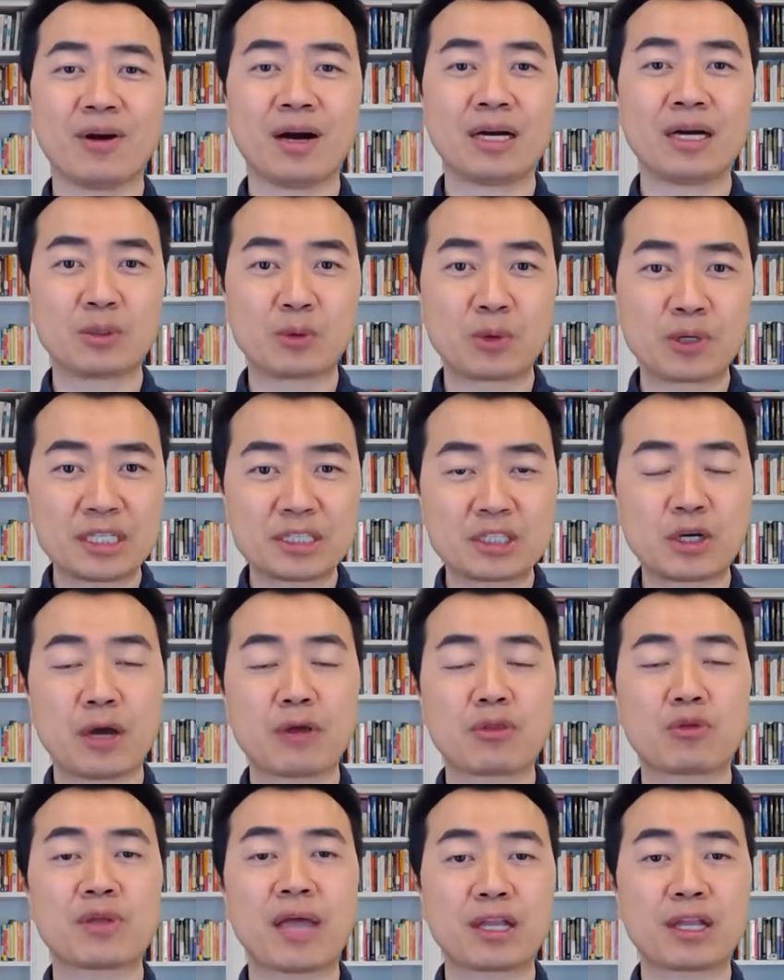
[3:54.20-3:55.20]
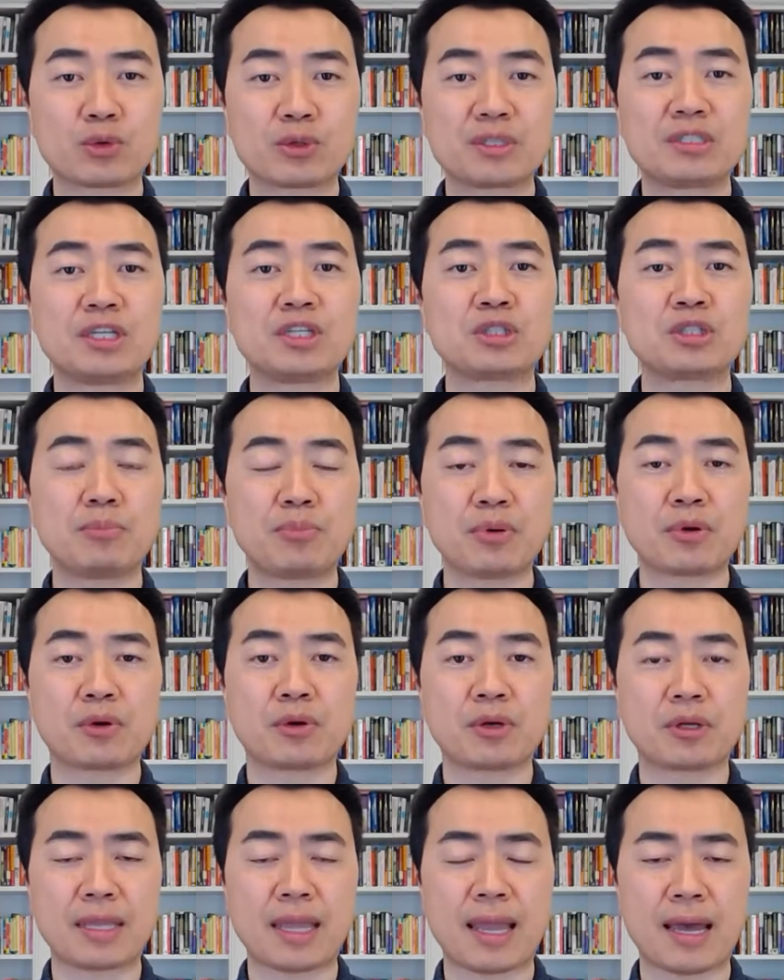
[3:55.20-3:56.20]
right? We're just going through that transition
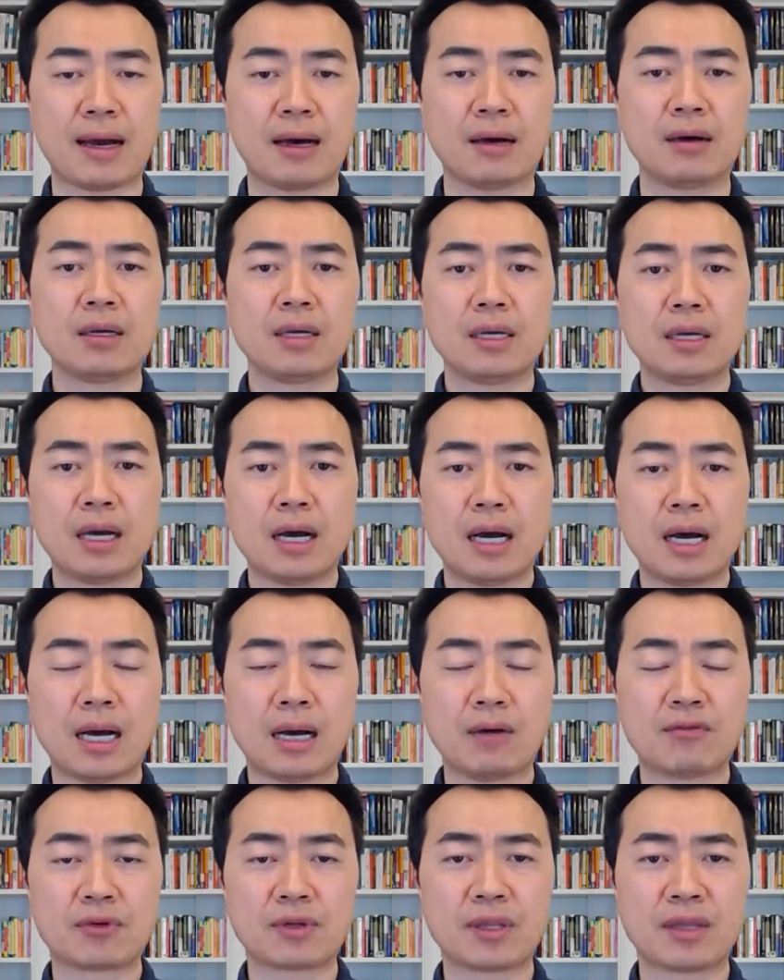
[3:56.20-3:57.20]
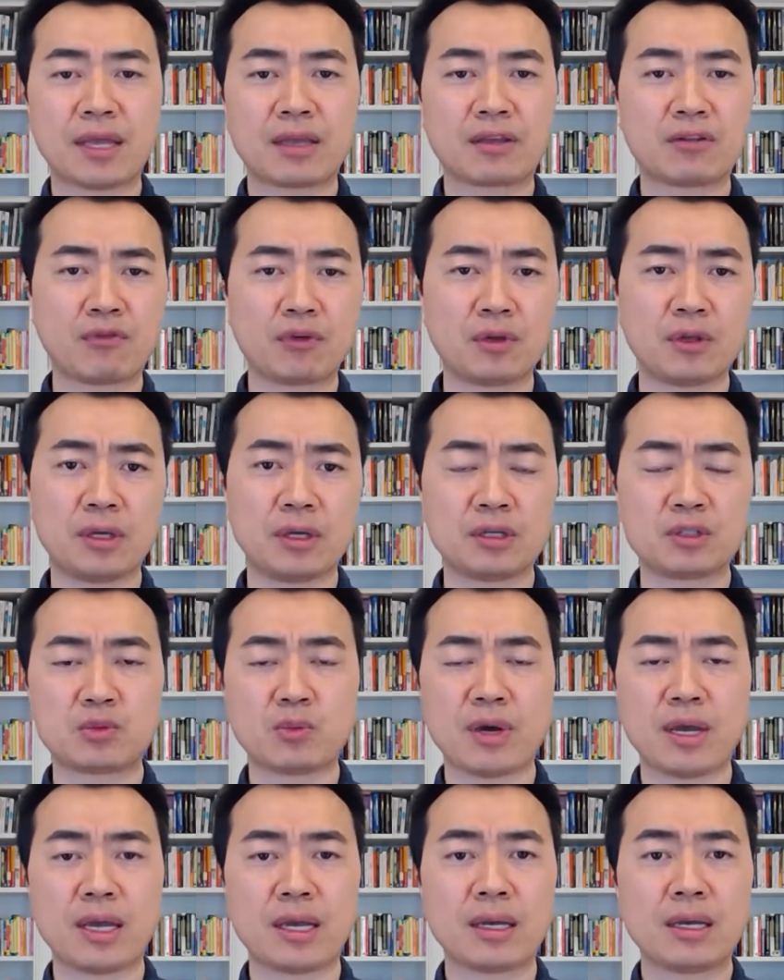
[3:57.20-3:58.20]
period now for the next few years
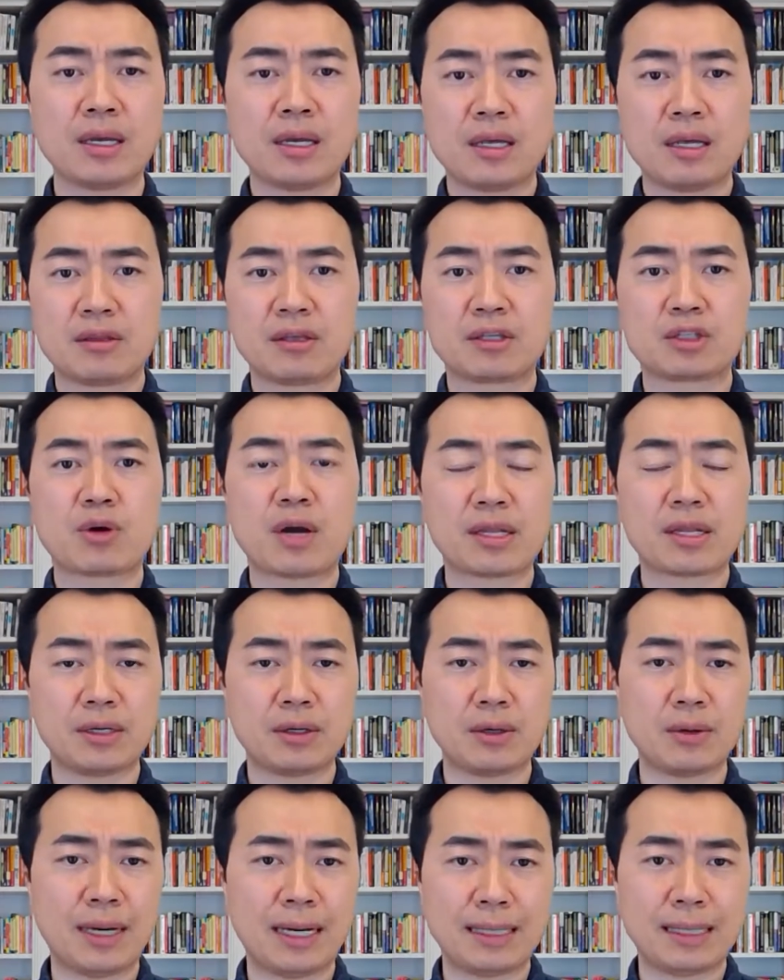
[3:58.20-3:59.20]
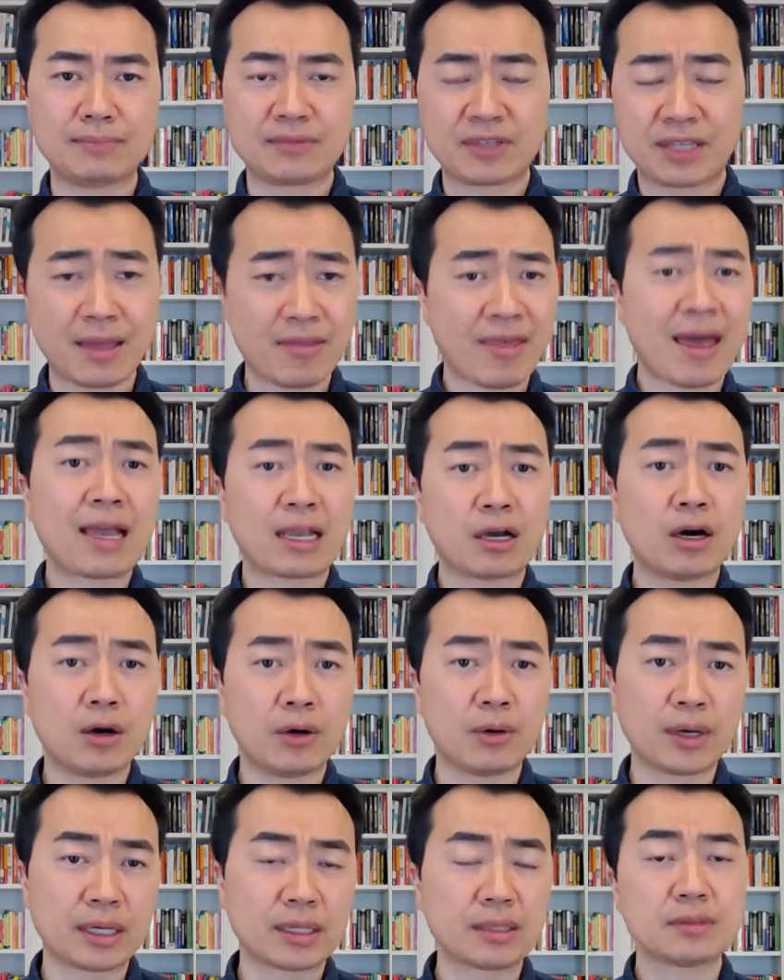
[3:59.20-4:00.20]
where they're trying to get that
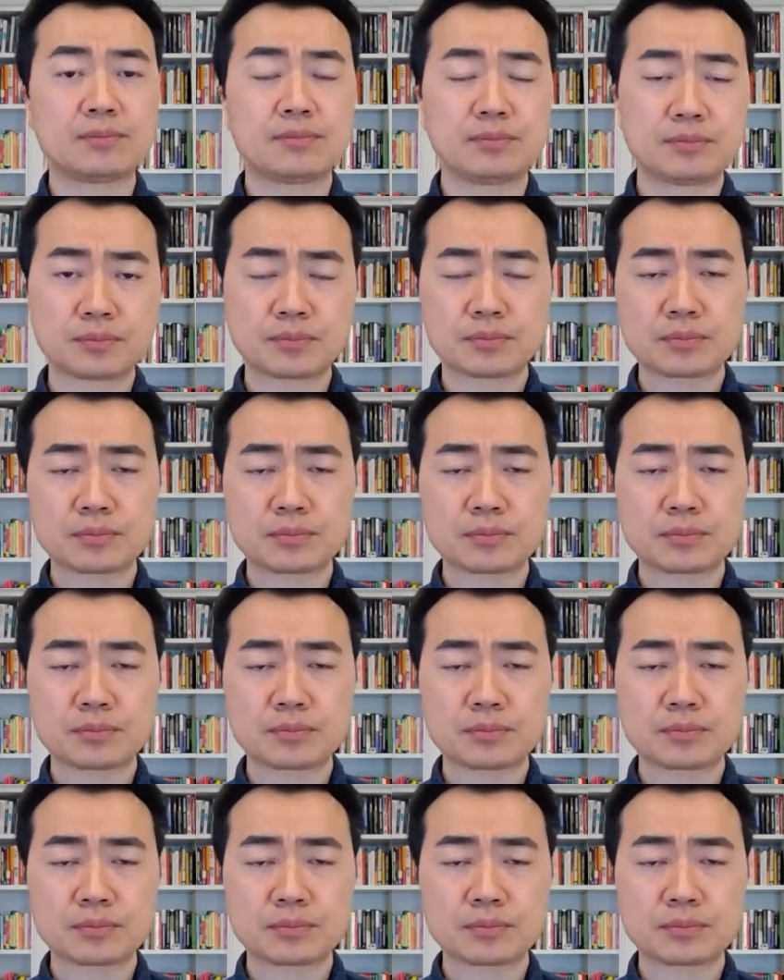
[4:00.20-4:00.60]
going